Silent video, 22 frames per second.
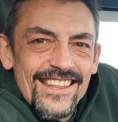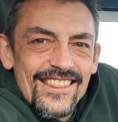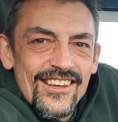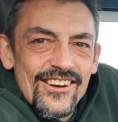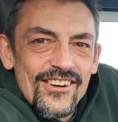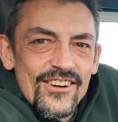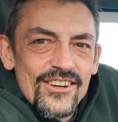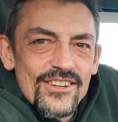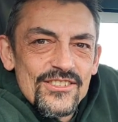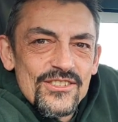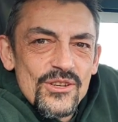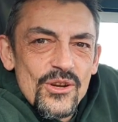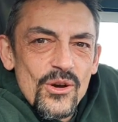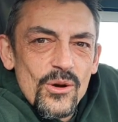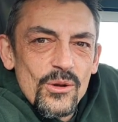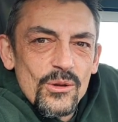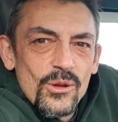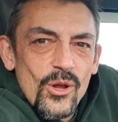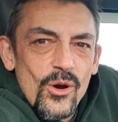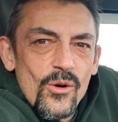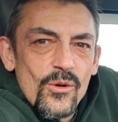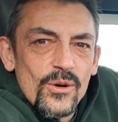There is no
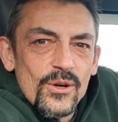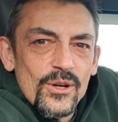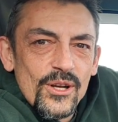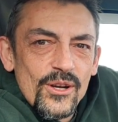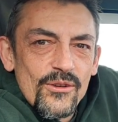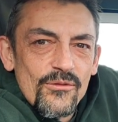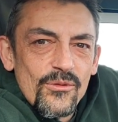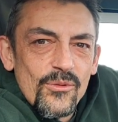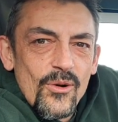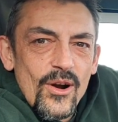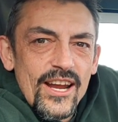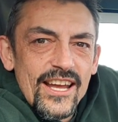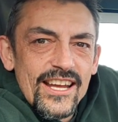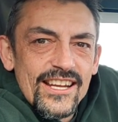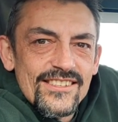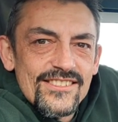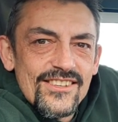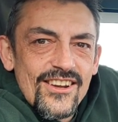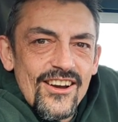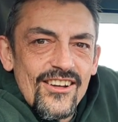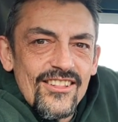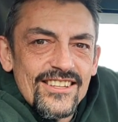lowering of
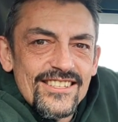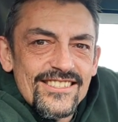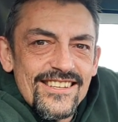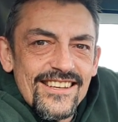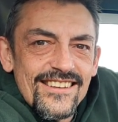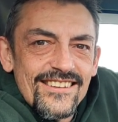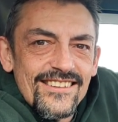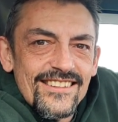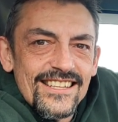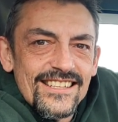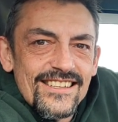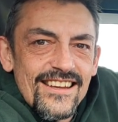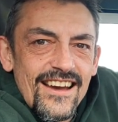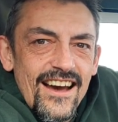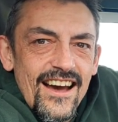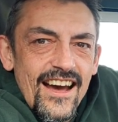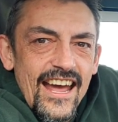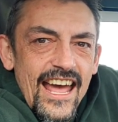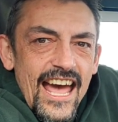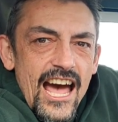rates. Calling 10 on the die.